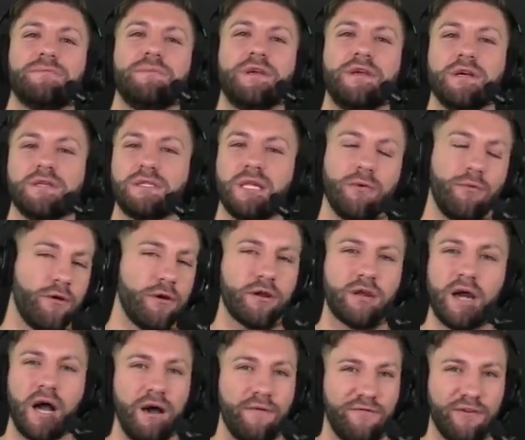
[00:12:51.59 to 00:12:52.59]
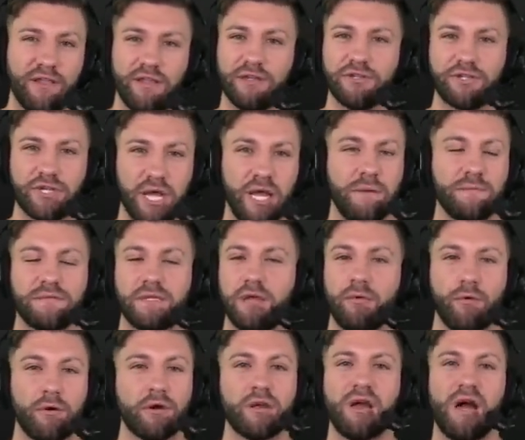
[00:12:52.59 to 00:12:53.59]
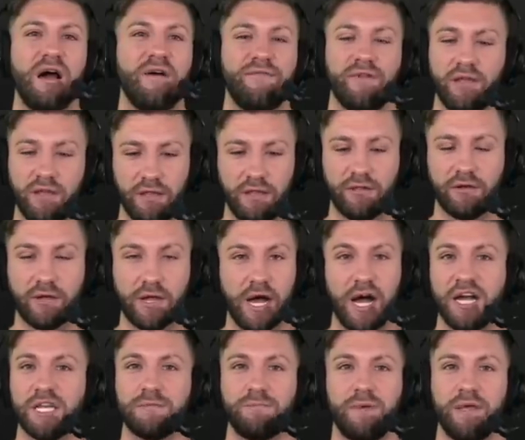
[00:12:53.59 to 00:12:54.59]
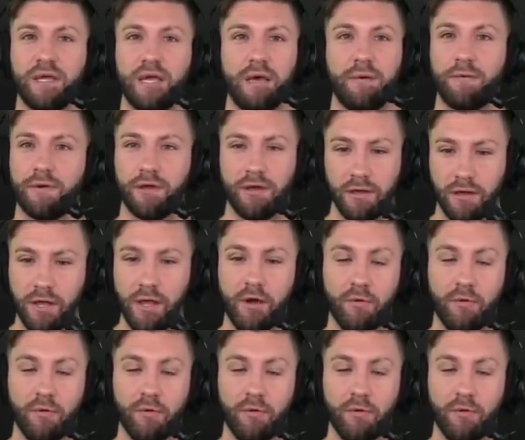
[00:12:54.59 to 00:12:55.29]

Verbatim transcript: because they weren't confident in James and they weren't confident in their guys being able to